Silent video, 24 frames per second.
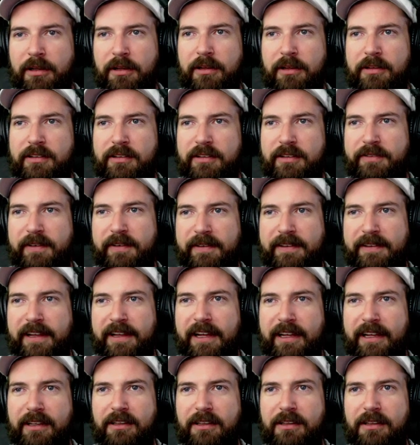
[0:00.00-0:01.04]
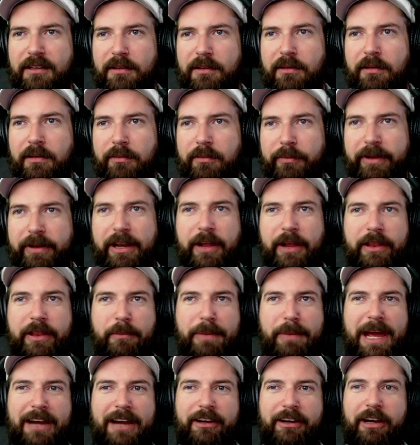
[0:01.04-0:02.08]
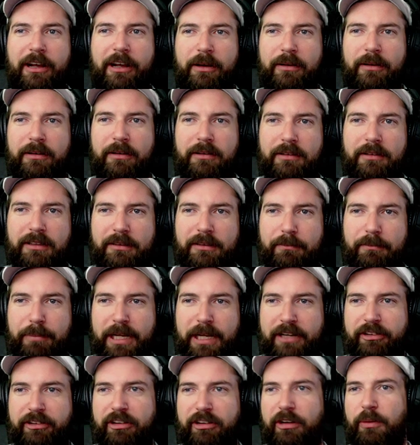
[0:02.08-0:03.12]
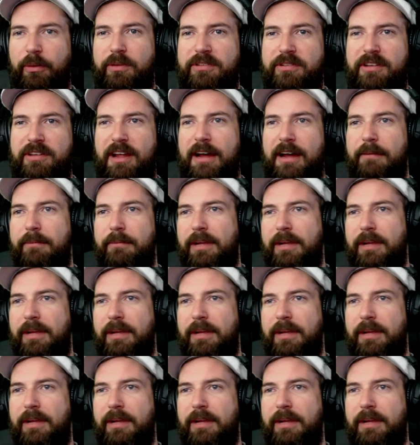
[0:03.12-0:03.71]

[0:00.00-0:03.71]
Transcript: stuff like that. But now the background picture was not me.